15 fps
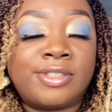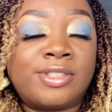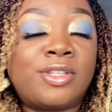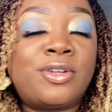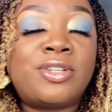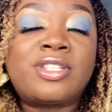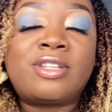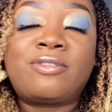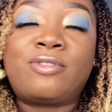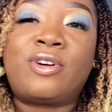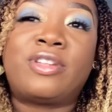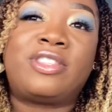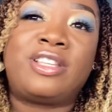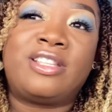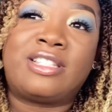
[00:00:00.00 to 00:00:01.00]
So those are the
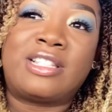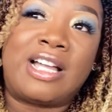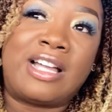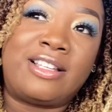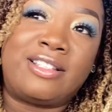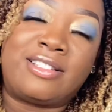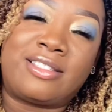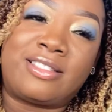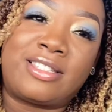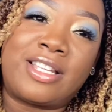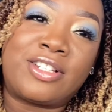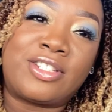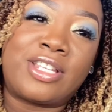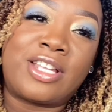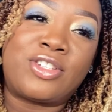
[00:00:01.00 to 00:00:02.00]
four things, guys,
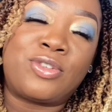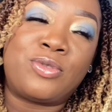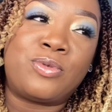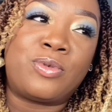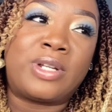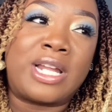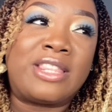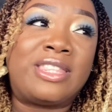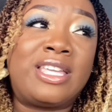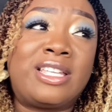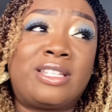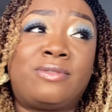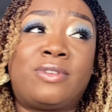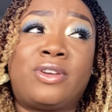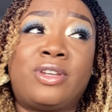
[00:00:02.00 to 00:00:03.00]
that you want. I think
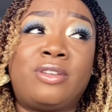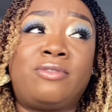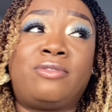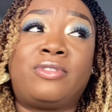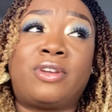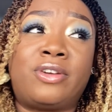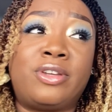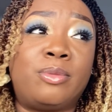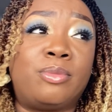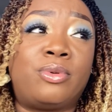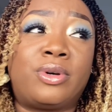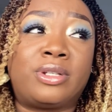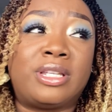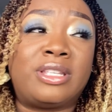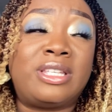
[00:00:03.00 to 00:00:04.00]
is very, very
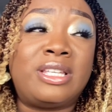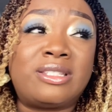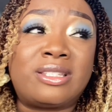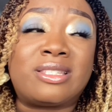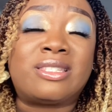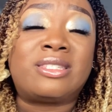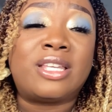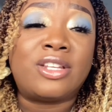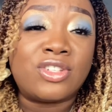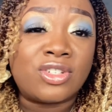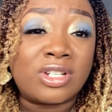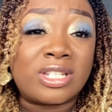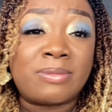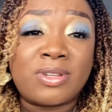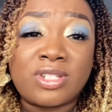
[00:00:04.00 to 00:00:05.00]
important. I think it's
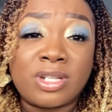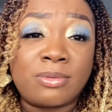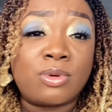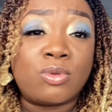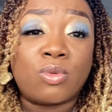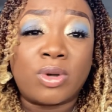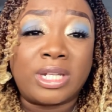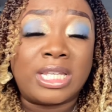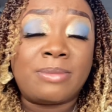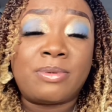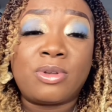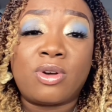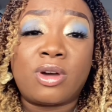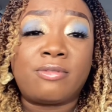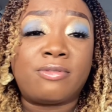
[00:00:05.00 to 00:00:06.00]
essential, especially number one,
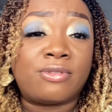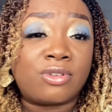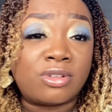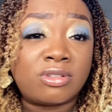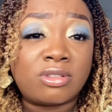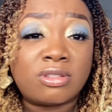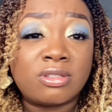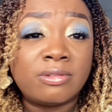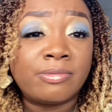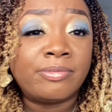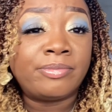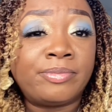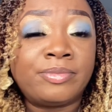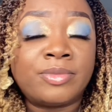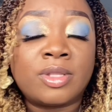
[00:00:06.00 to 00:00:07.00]
keeping God first,
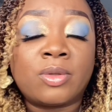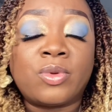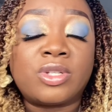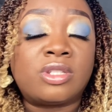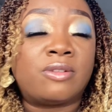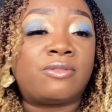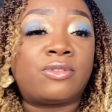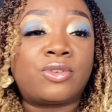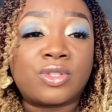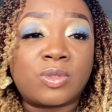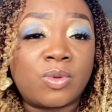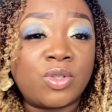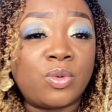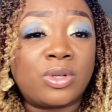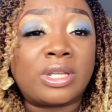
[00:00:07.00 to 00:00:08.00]
which is the first
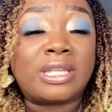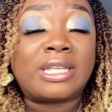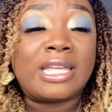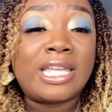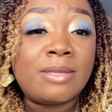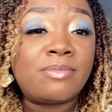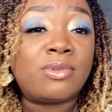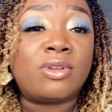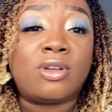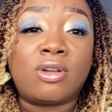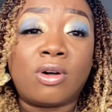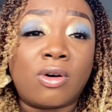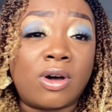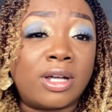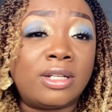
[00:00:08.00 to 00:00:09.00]
one. You want to keep
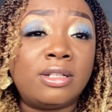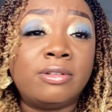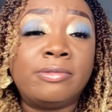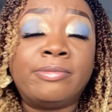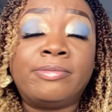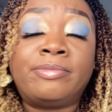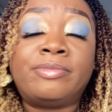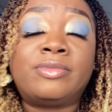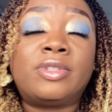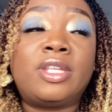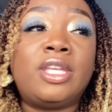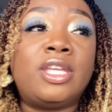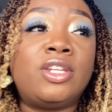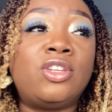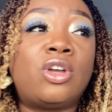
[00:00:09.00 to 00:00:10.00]
God
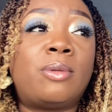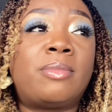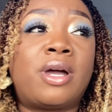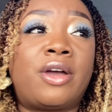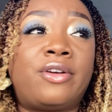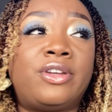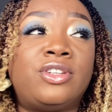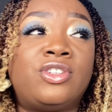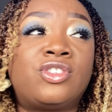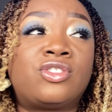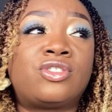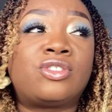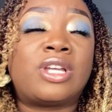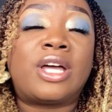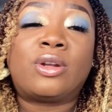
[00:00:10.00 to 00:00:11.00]
in your
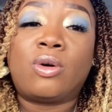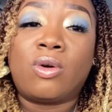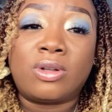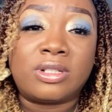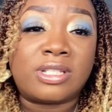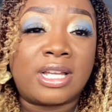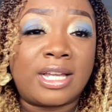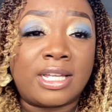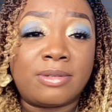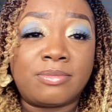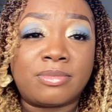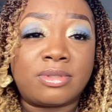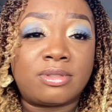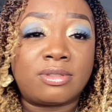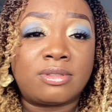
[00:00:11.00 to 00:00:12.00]
marriage at all
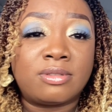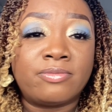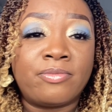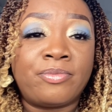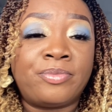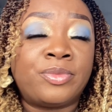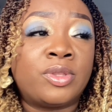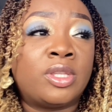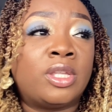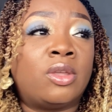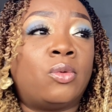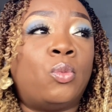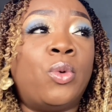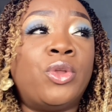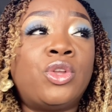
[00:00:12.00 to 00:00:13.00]
times.
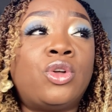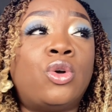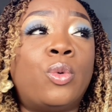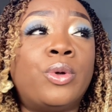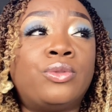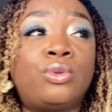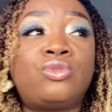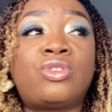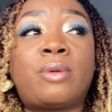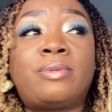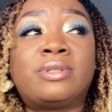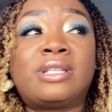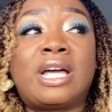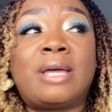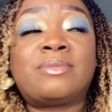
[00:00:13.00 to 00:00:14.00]
When you're going through
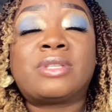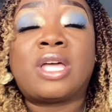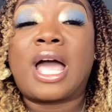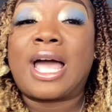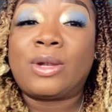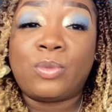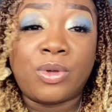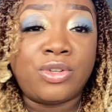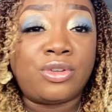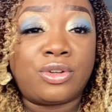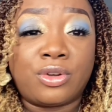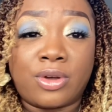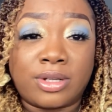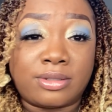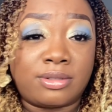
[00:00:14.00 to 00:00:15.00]
troubled times and when you're
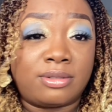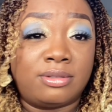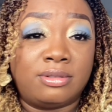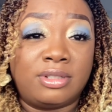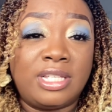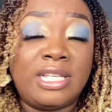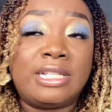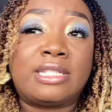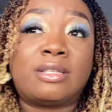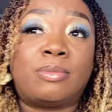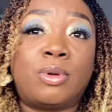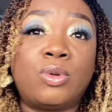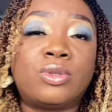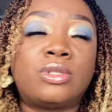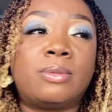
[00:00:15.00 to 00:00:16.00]
not. He's
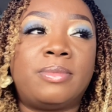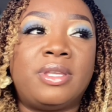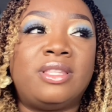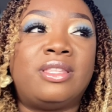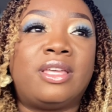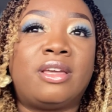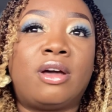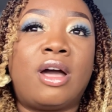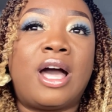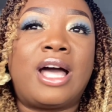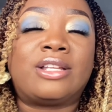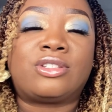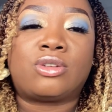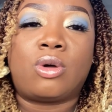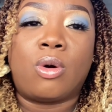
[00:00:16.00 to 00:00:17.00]
supposed to be there
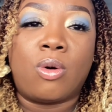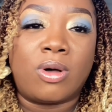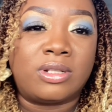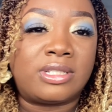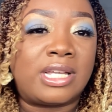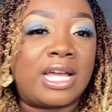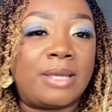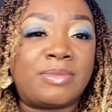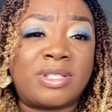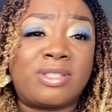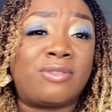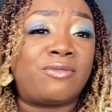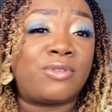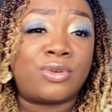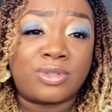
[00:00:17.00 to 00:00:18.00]
at all times. That's
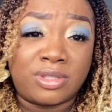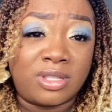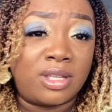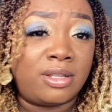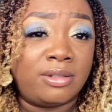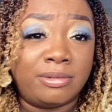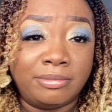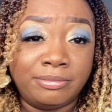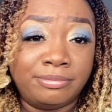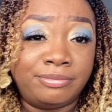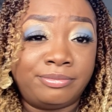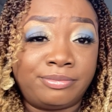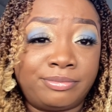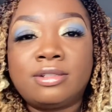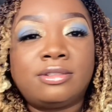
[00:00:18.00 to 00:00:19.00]
the first thing.
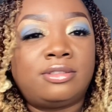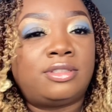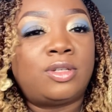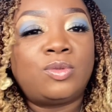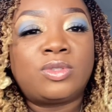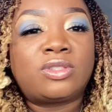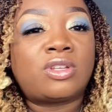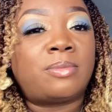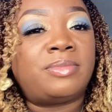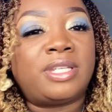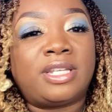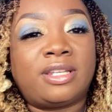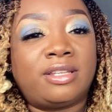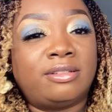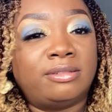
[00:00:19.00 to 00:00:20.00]
Don't stop
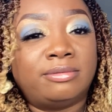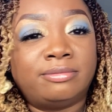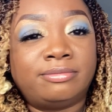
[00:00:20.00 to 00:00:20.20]
dating.